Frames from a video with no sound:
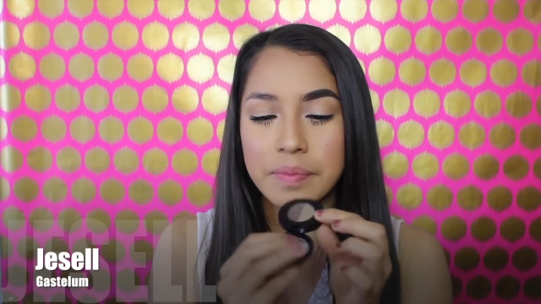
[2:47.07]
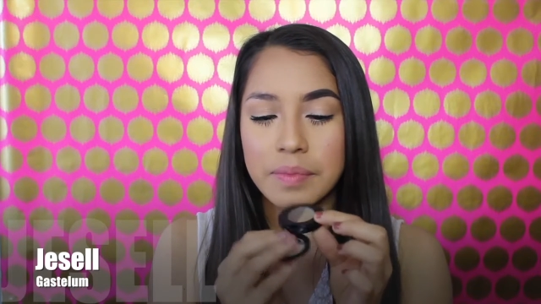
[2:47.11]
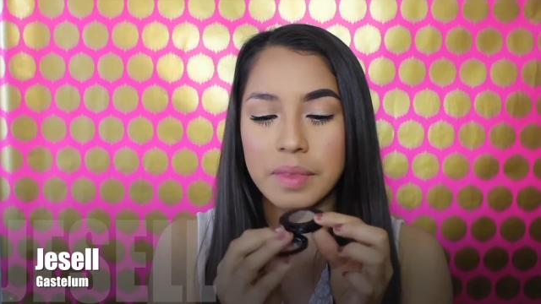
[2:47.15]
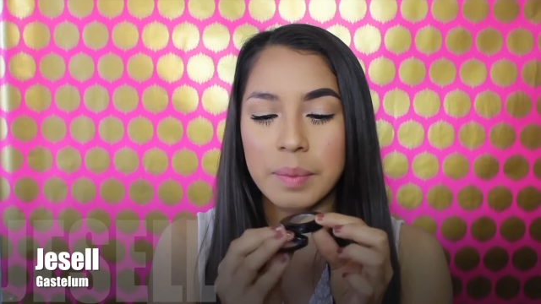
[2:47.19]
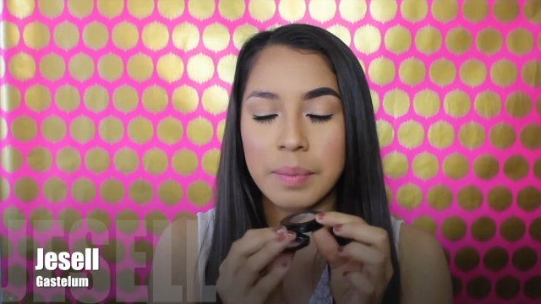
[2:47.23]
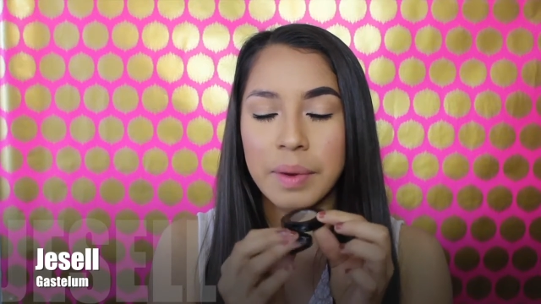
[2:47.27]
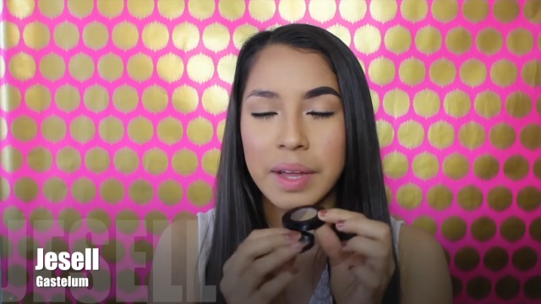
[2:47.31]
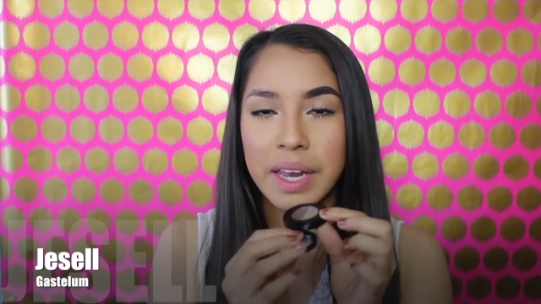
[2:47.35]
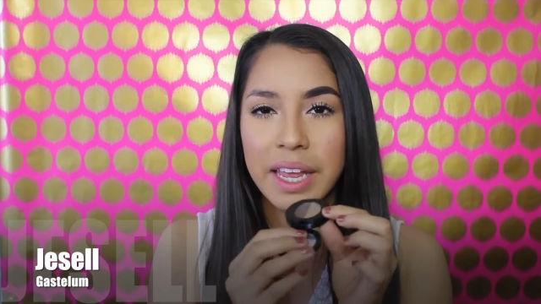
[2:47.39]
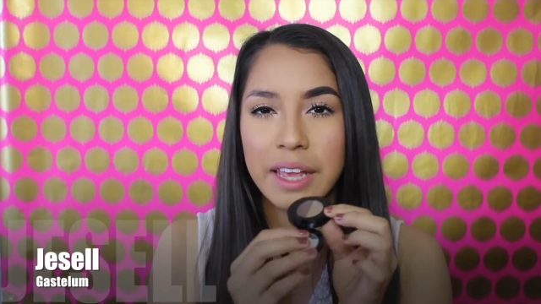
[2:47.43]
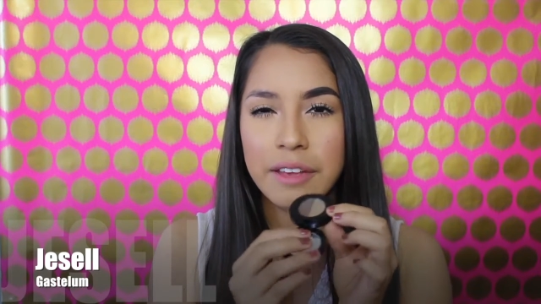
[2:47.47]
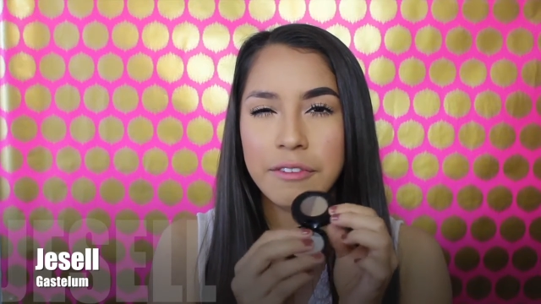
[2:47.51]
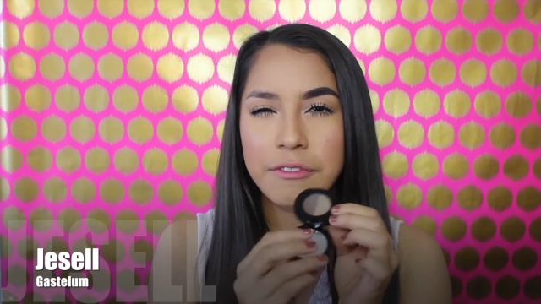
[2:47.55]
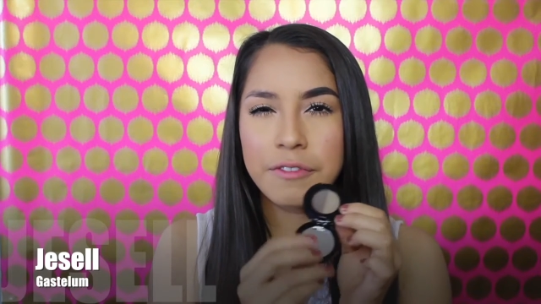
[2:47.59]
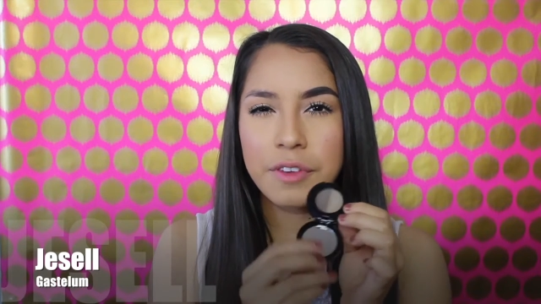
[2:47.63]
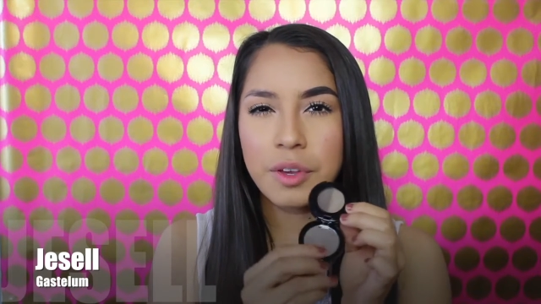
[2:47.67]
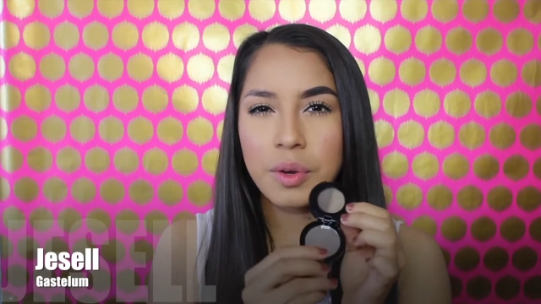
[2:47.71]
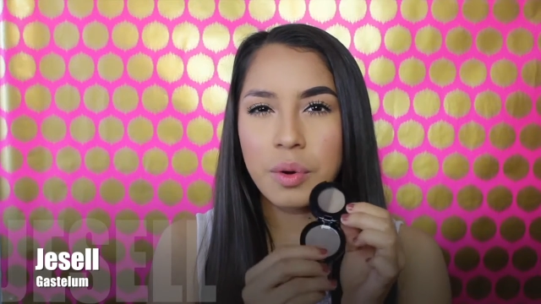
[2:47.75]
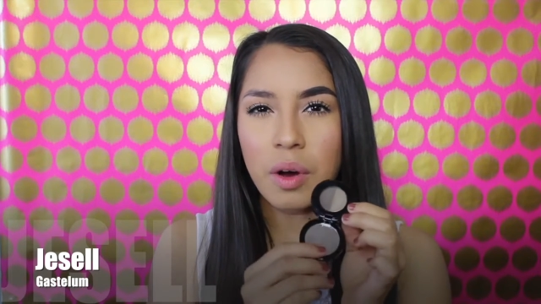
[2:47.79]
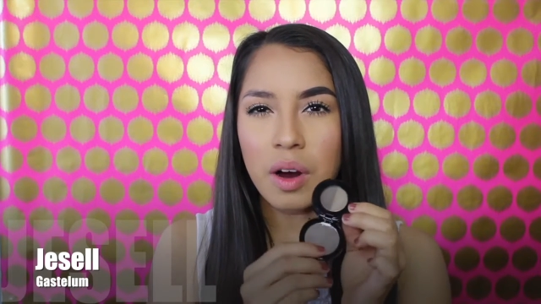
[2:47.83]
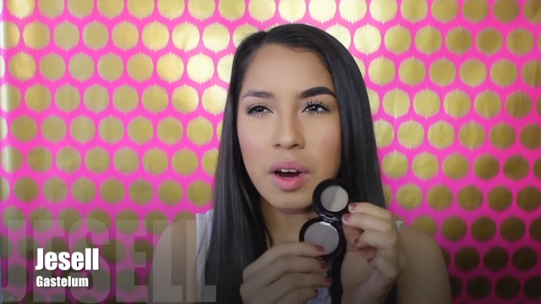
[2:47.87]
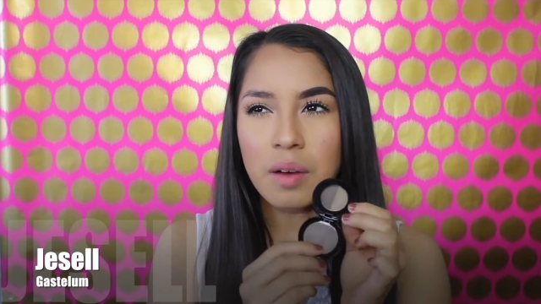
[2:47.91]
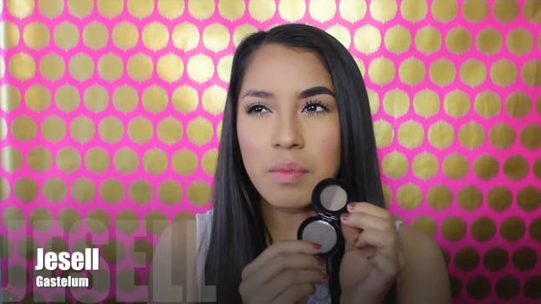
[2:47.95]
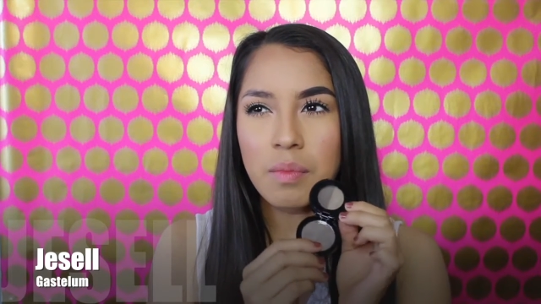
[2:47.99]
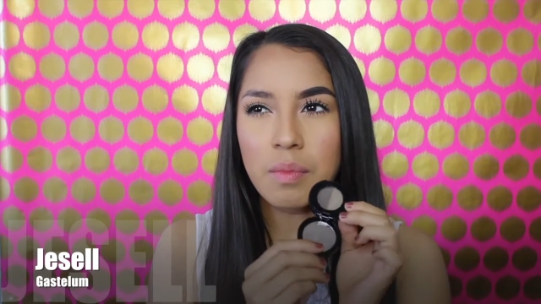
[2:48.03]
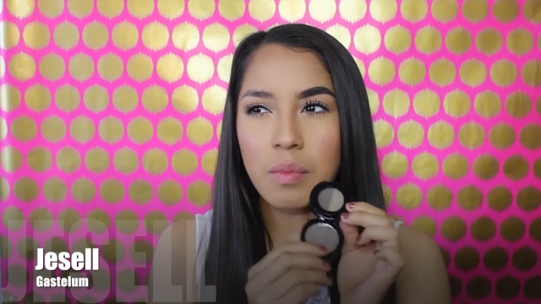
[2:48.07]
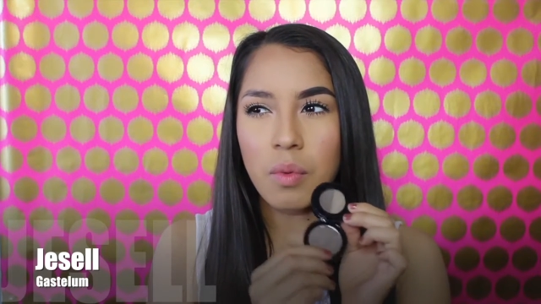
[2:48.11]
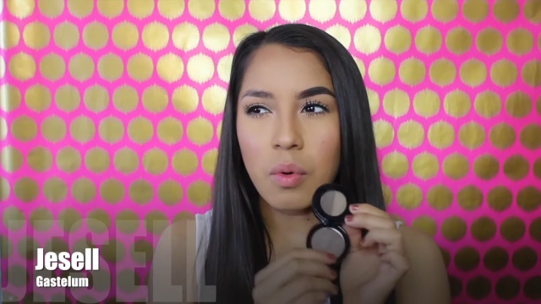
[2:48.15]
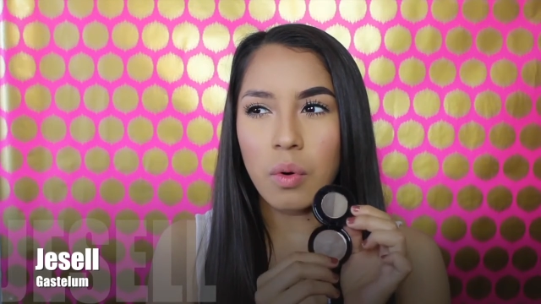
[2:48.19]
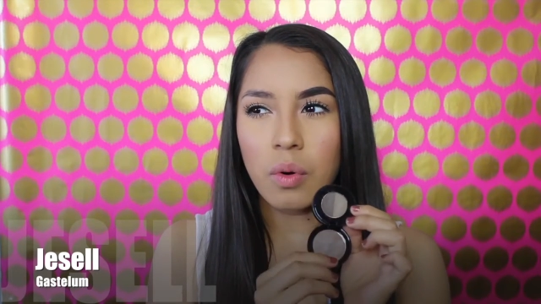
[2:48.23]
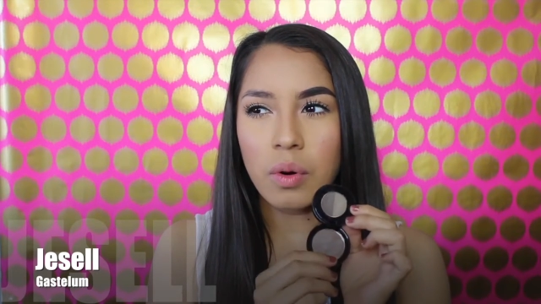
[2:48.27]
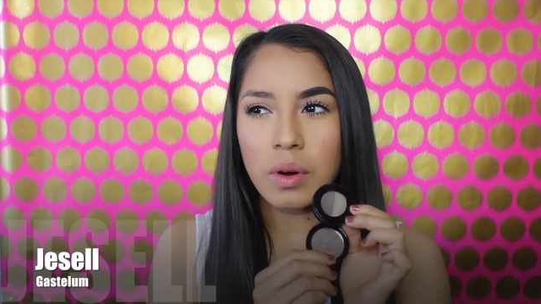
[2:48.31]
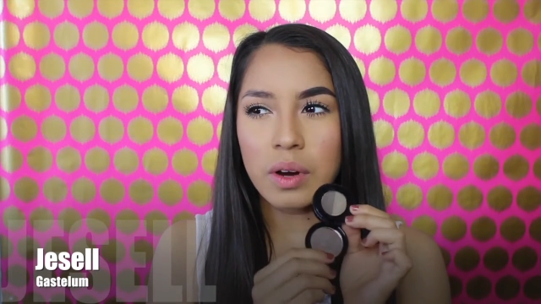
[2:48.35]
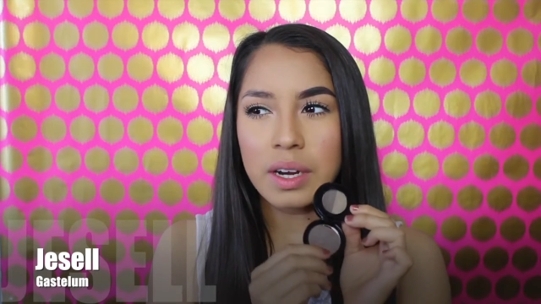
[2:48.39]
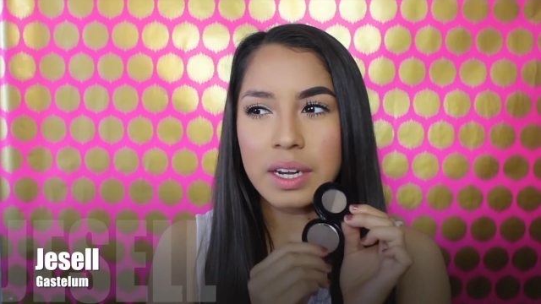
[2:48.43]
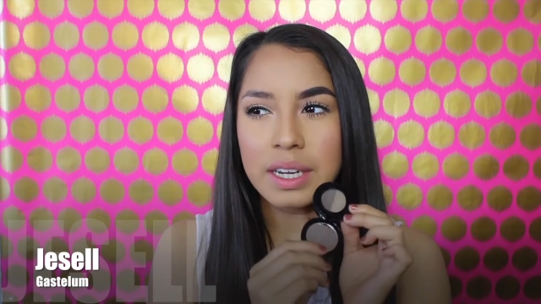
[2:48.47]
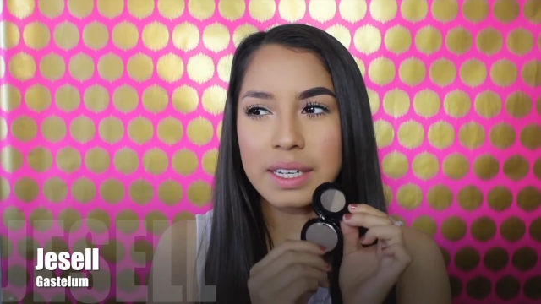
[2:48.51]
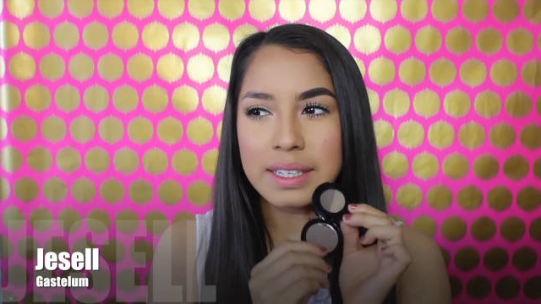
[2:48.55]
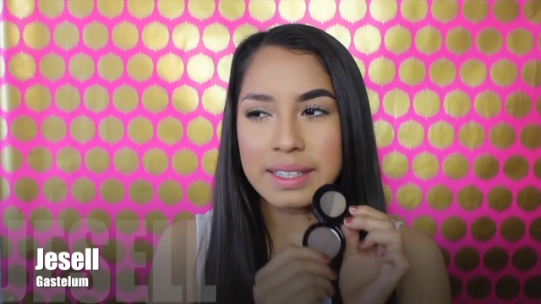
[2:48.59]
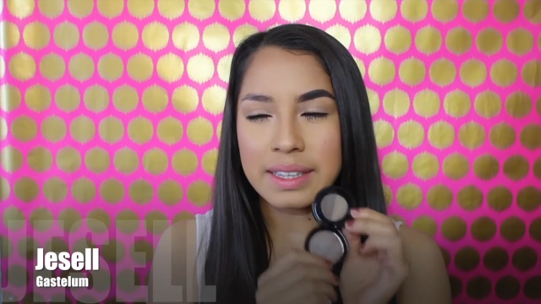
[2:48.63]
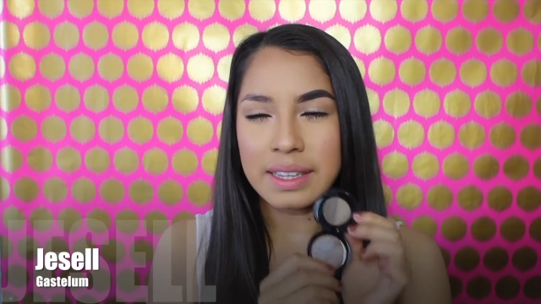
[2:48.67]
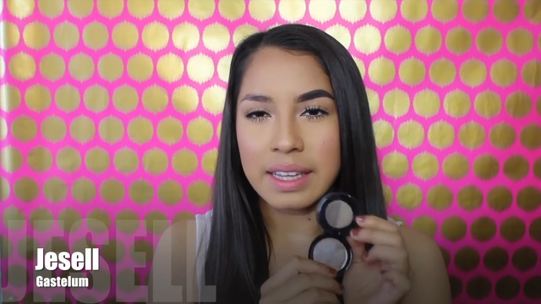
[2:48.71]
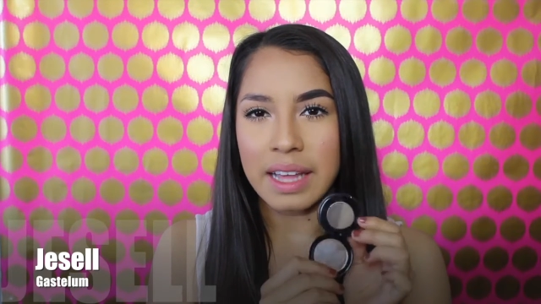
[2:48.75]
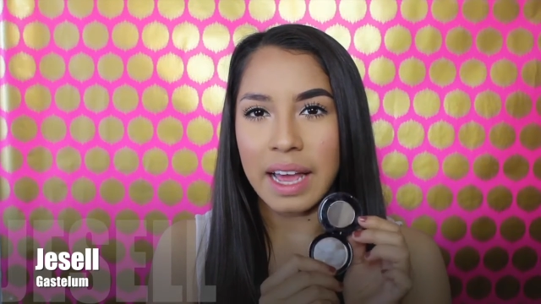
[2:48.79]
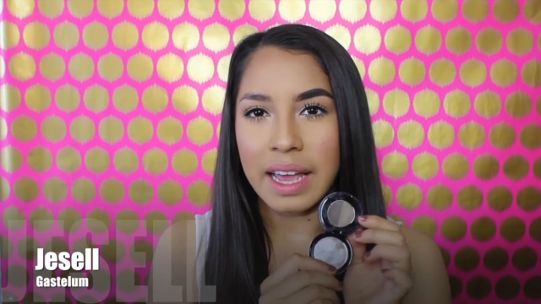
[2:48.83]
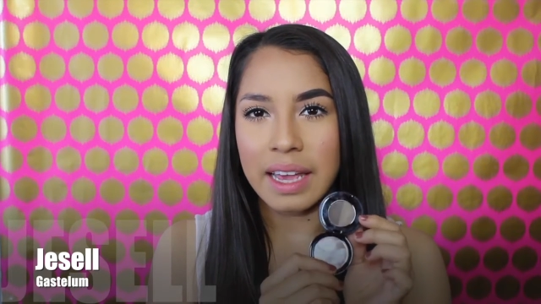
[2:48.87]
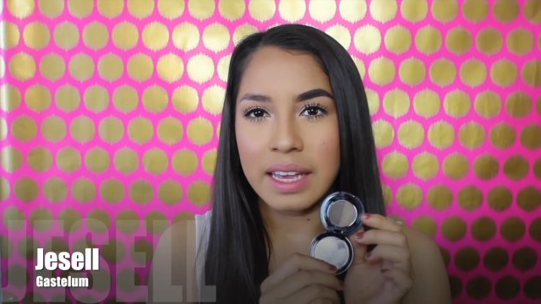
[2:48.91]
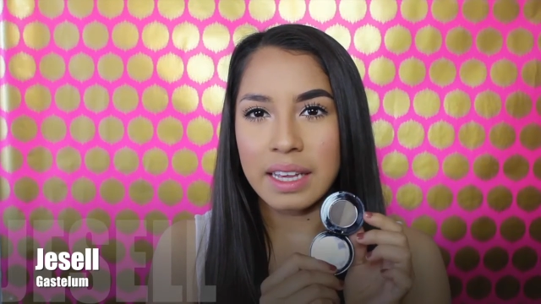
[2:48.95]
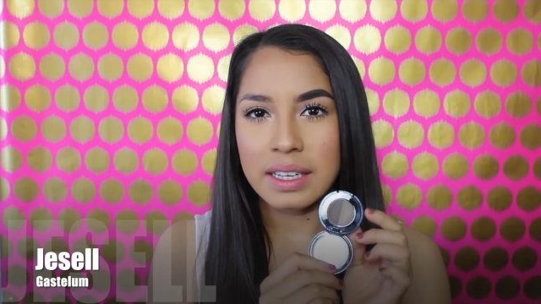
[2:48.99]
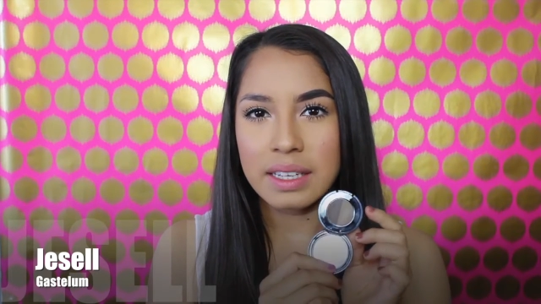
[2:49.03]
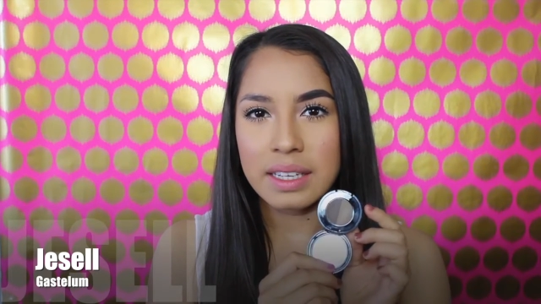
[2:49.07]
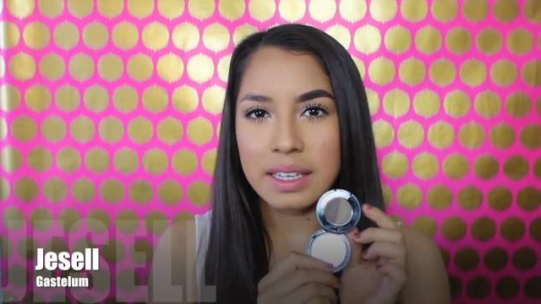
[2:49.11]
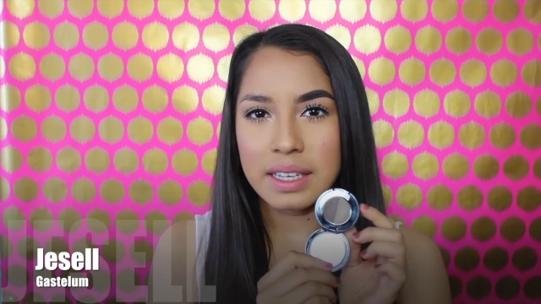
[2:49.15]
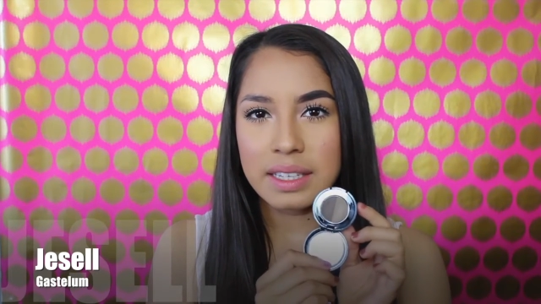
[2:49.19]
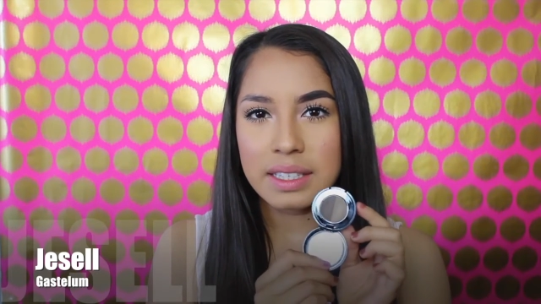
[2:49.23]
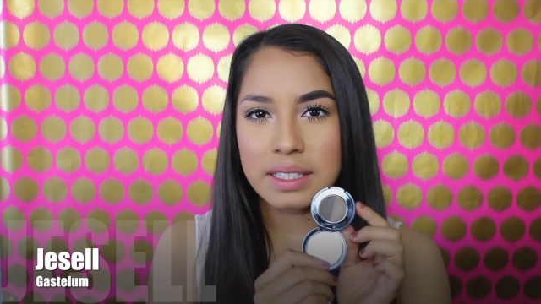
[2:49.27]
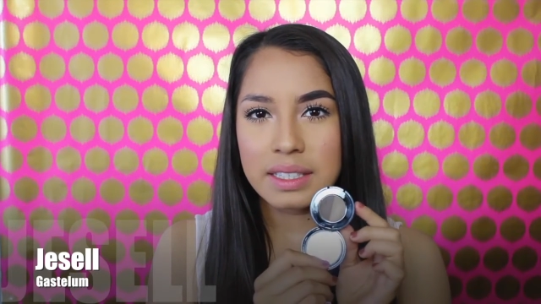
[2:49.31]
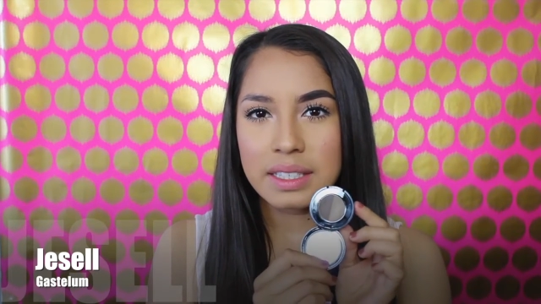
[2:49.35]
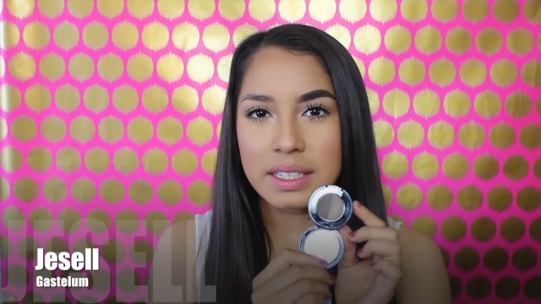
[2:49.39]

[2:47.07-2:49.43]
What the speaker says: But if you are more light